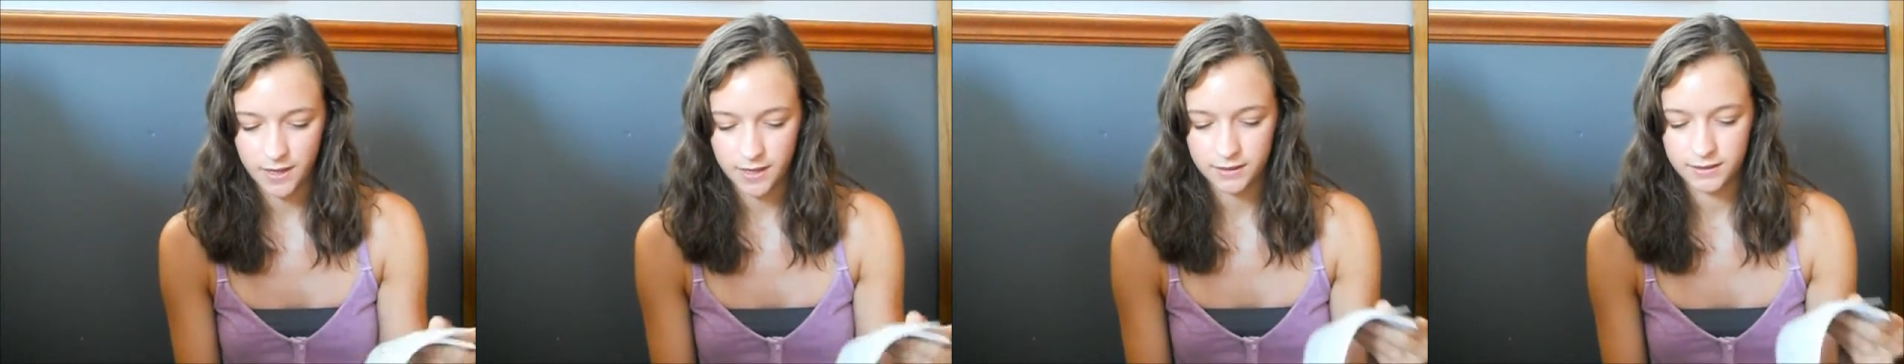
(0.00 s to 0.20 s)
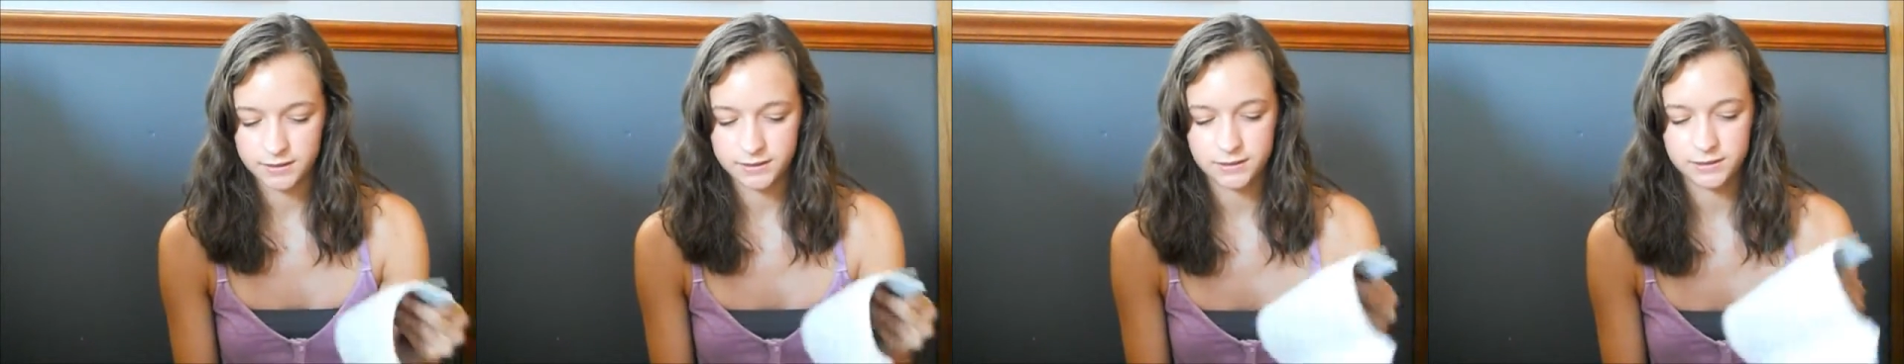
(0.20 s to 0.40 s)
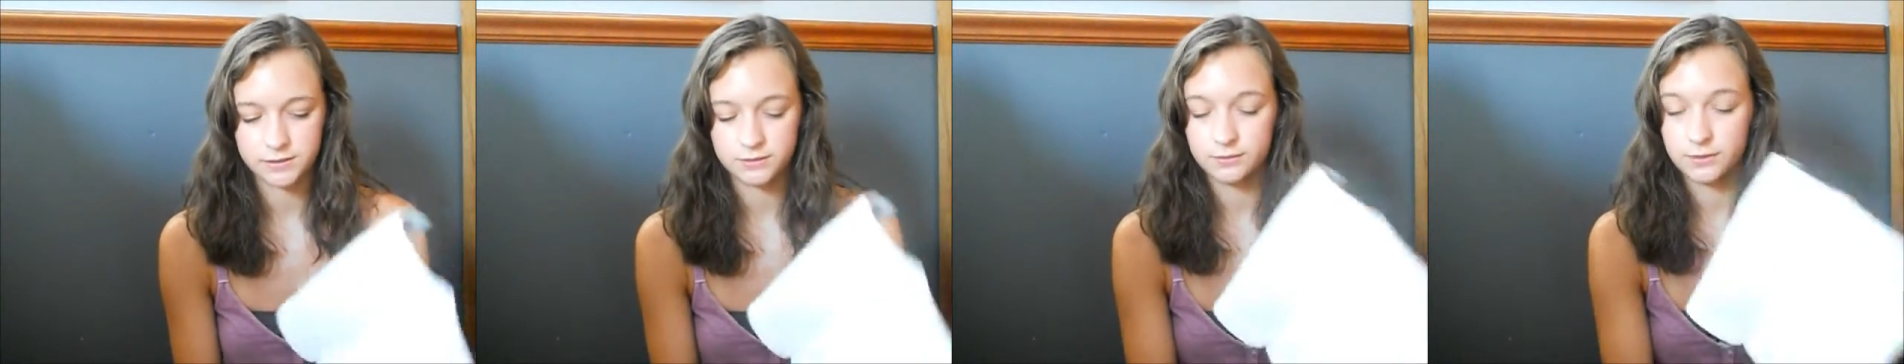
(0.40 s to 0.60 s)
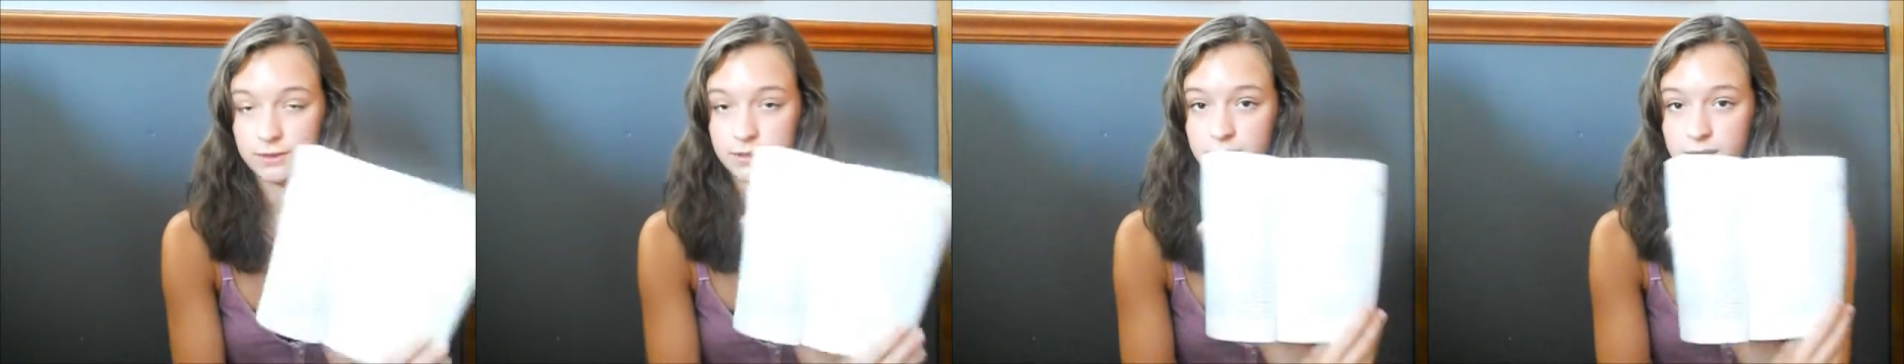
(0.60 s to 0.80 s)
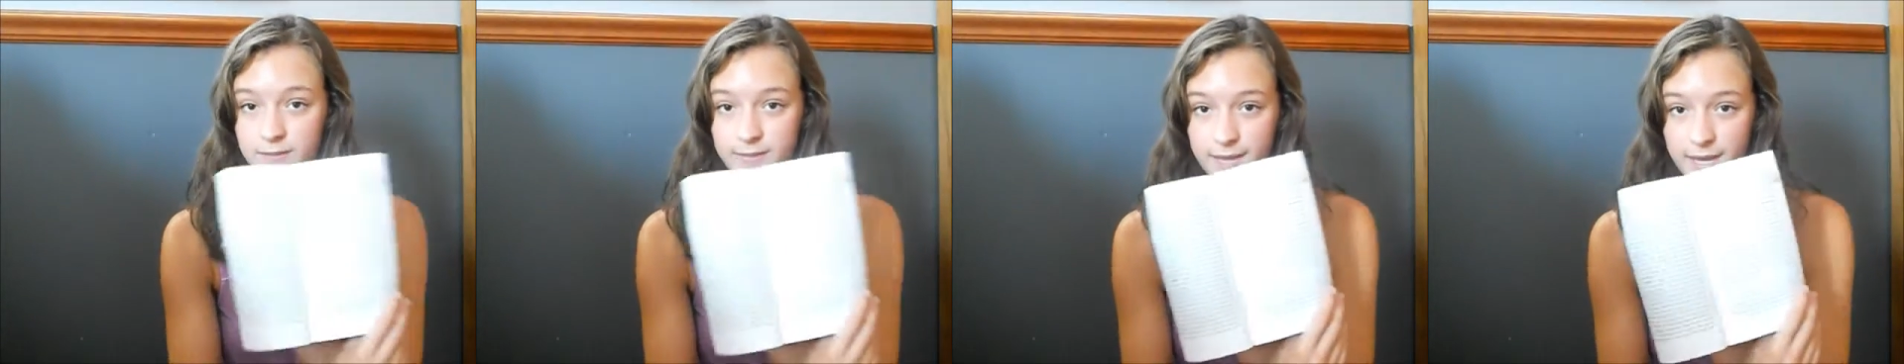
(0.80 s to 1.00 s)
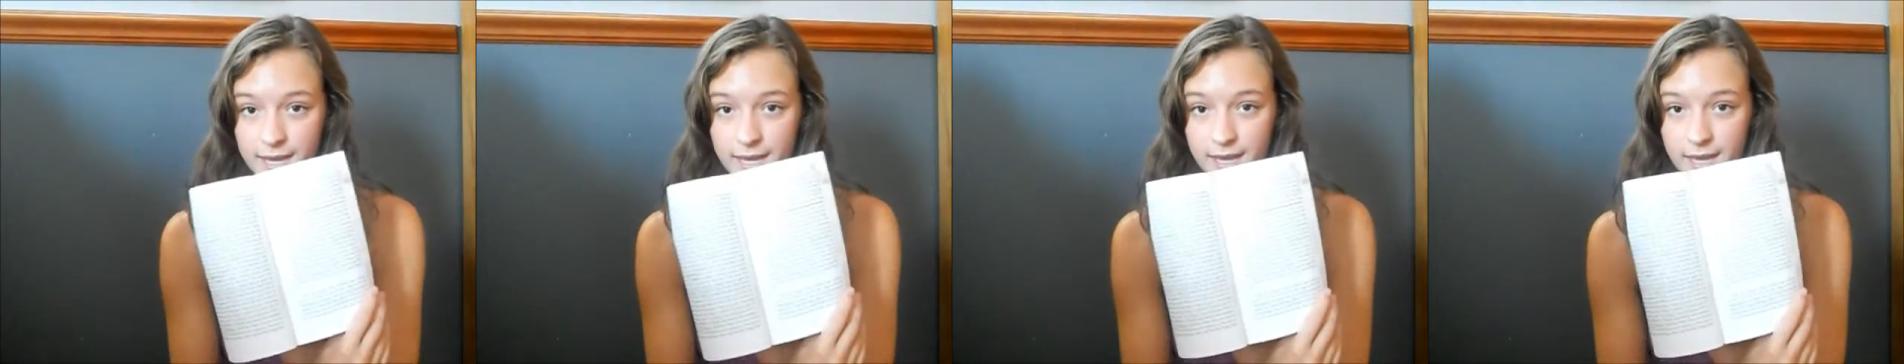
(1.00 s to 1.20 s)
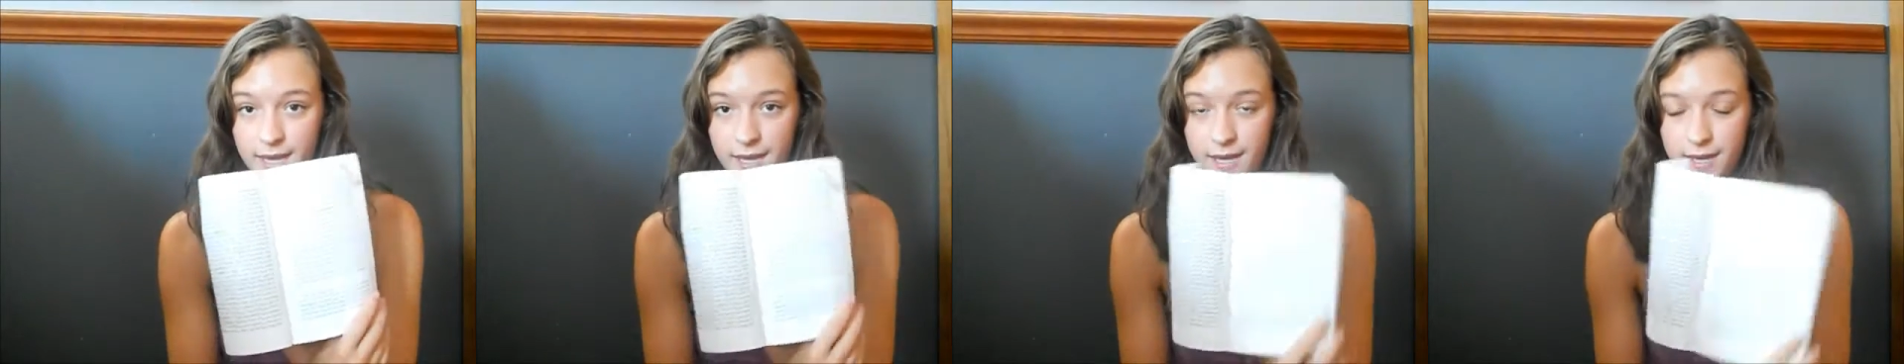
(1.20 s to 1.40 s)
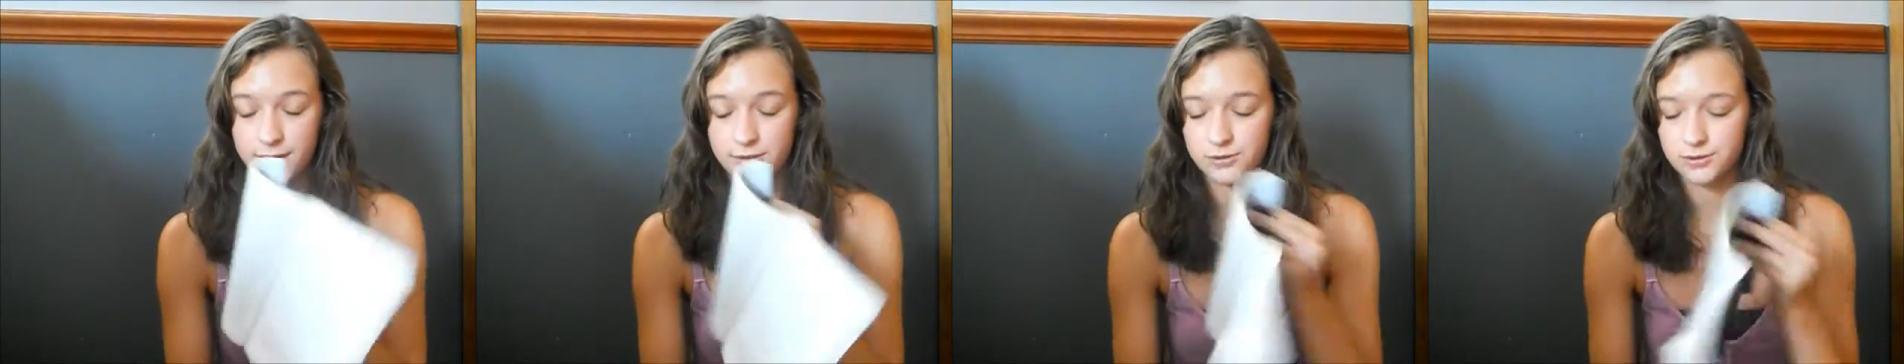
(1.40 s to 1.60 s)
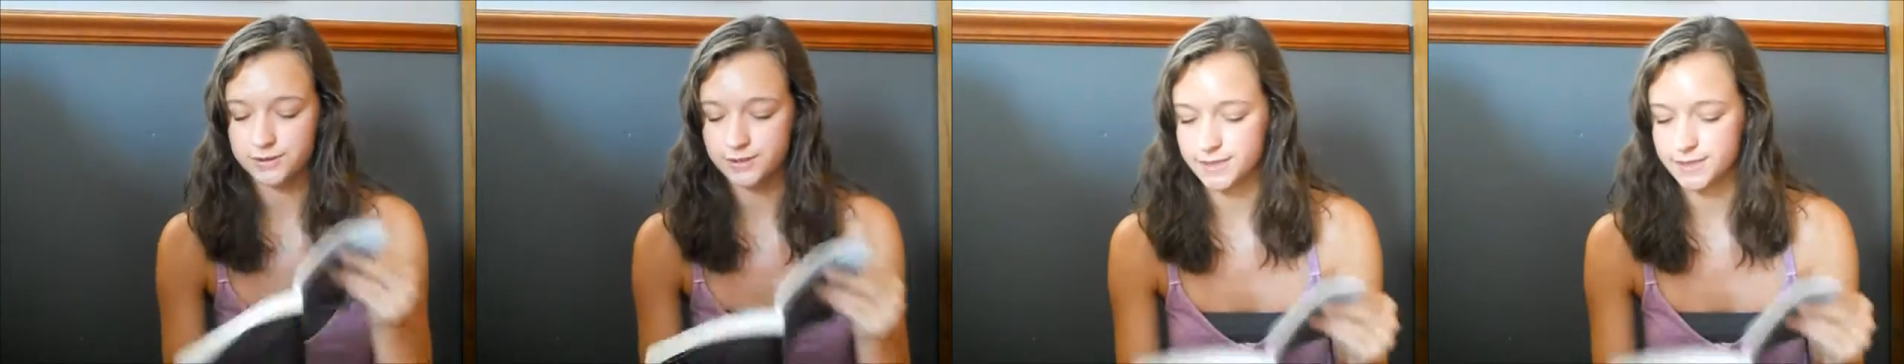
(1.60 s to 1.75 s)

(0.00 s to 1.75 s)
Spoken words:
This is a really good page because